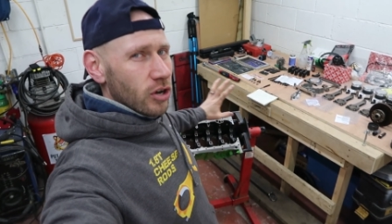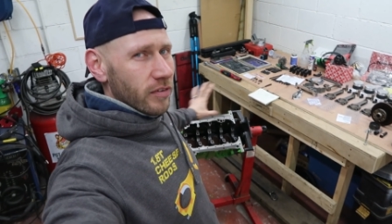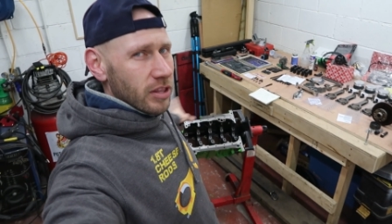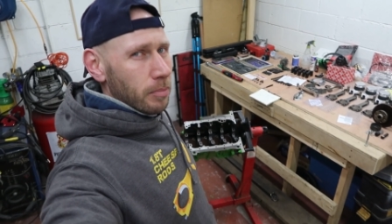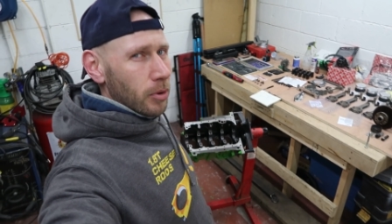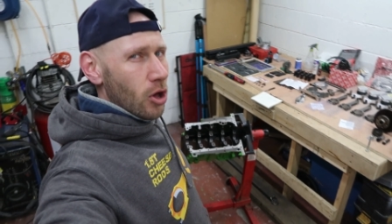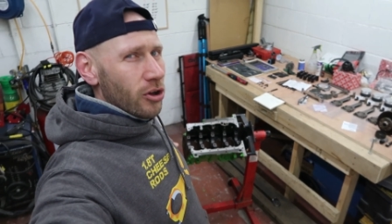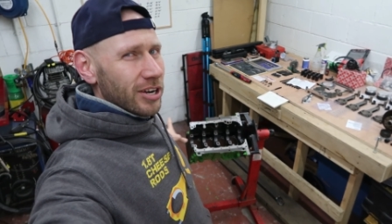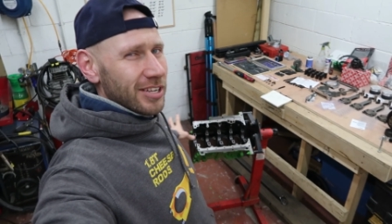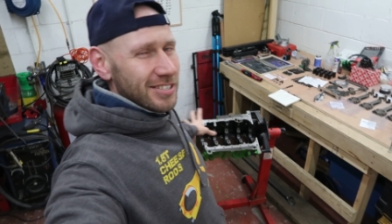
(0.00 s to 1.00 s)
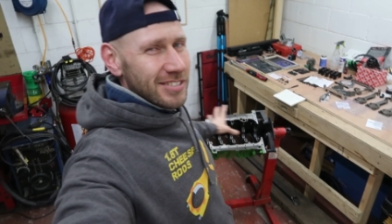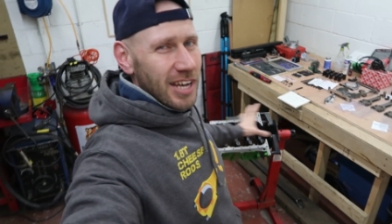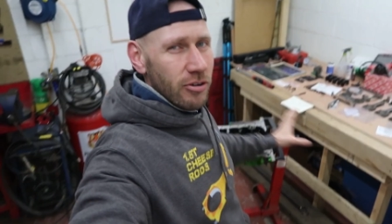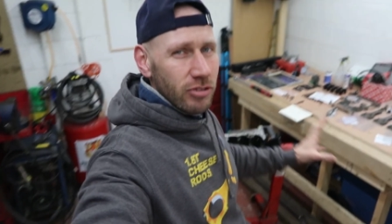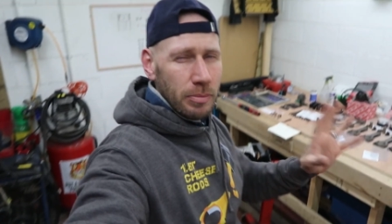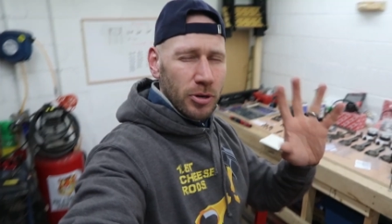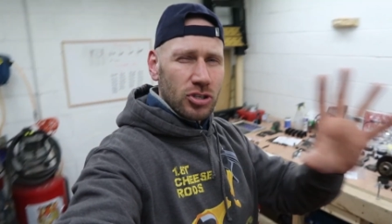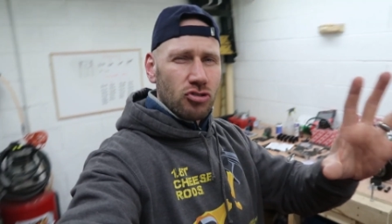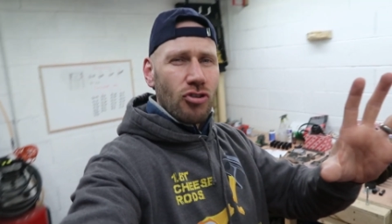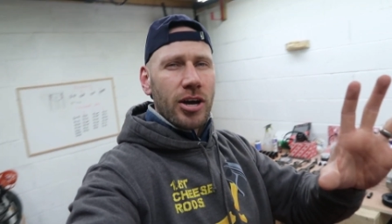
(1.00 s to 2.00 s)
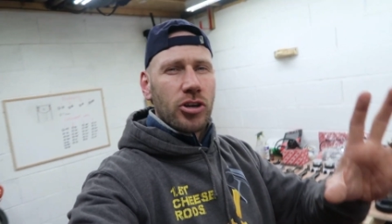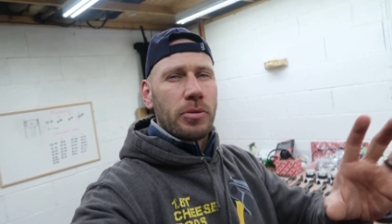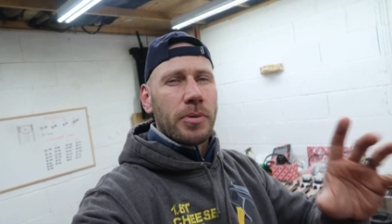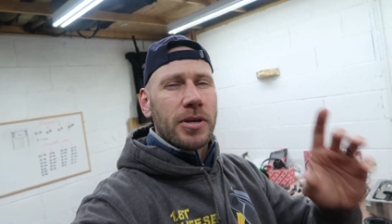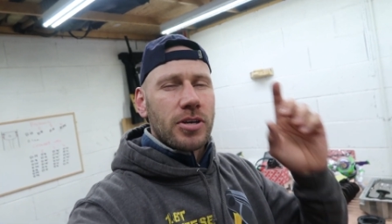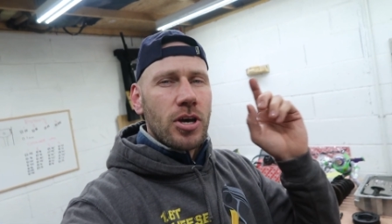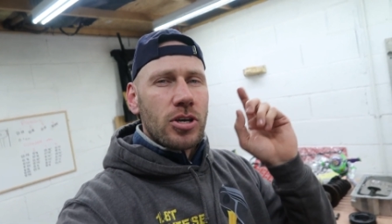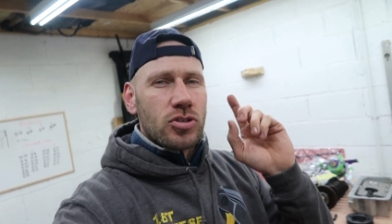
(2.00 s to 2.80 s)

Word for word: cover the block in its entirety, but it's dragging on a bit,